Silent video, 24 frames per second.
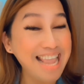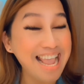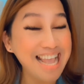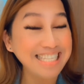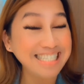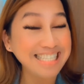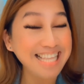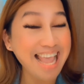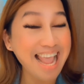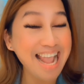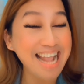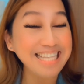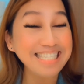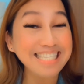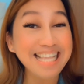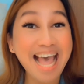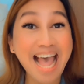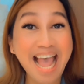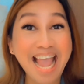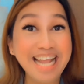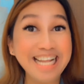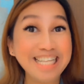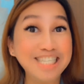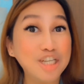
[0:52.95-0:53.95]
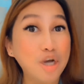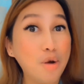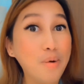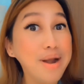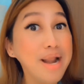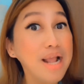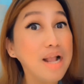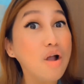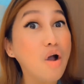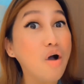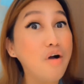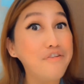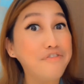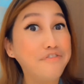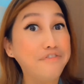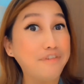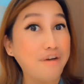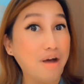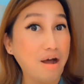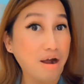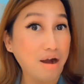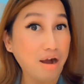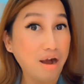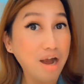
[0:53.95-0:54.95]
Yes, guys, I don't wanna go
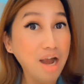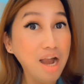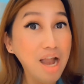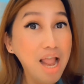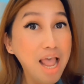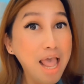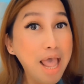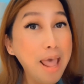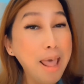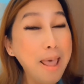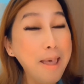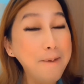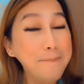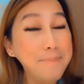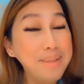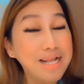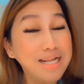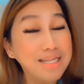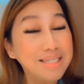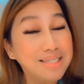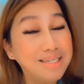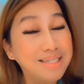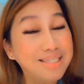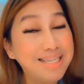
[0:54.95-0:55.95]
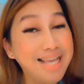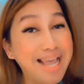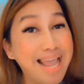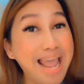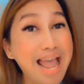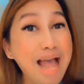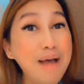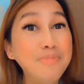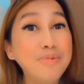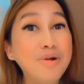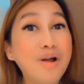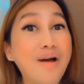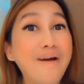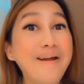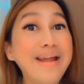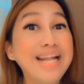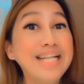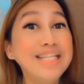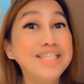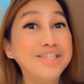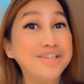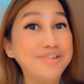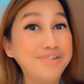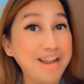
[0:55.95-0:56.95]
far because today I'm
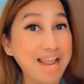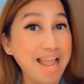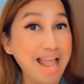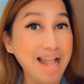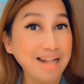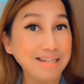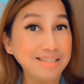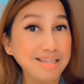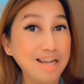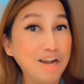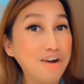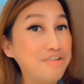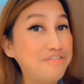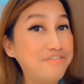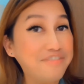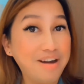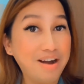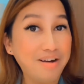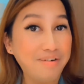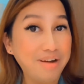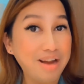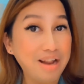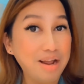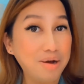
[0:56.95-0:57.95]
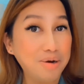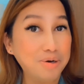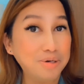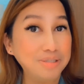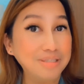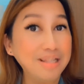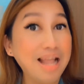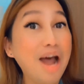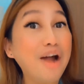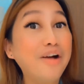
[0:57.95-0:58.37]
going to react our very own,